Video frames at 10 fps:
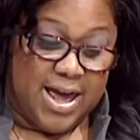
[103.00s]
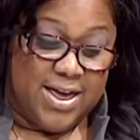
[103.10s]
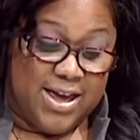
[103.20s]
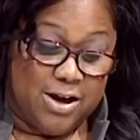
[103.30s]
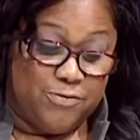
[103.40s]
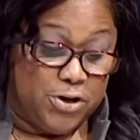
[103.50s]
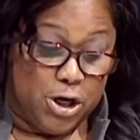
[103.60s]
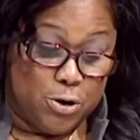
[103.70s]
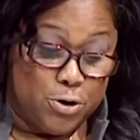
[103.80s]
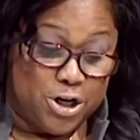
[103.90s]
If
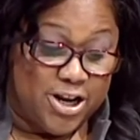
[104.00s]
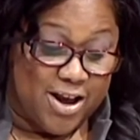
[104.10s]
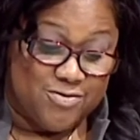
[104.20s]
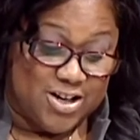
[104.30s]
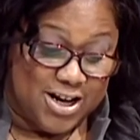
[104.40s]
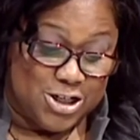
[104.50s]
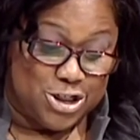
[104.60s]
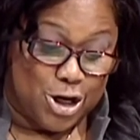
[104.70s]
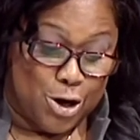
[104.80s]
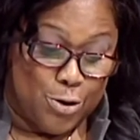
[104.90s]
you could have done
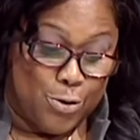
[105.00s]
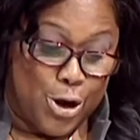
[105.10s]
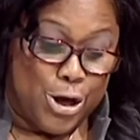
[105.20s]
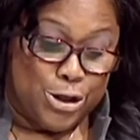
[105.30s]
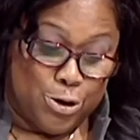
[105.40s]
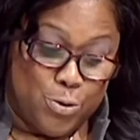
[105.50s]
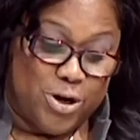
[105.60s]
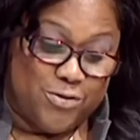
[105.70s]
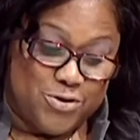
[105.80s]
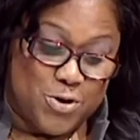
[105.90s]
so, you would
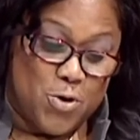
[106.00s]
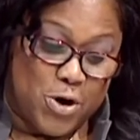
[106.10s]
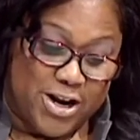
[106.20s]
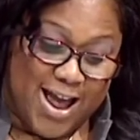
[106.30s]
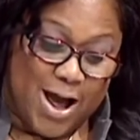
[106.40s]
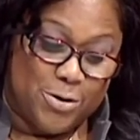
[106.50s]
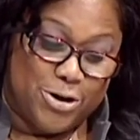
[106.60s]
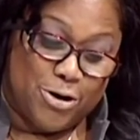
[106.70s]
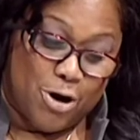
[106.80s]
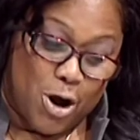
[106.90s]
have torn out
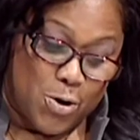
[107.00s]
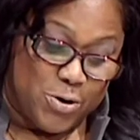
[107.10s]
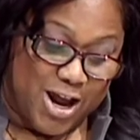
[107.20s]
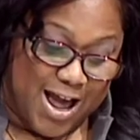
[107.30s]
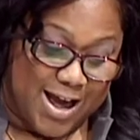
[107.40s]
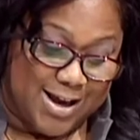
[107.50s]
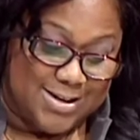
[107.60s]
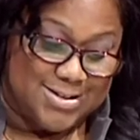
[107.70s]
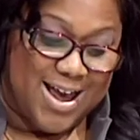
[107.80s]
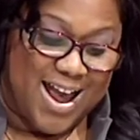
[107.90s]
your own
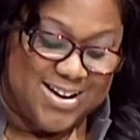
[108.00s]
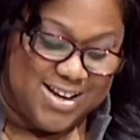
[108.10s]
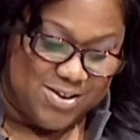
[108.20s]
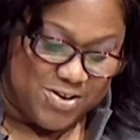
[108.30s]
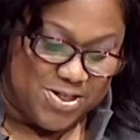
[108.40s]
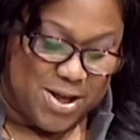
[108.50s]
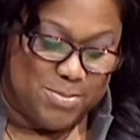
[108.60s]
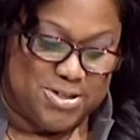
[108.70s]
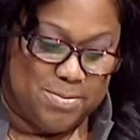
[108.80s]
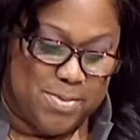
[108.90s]
eyes and given
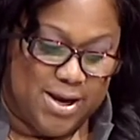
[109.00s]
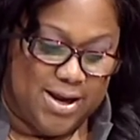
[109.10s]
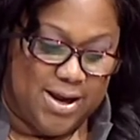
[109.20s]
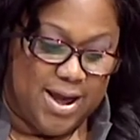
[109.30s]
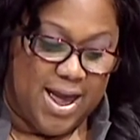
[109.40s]
them to me.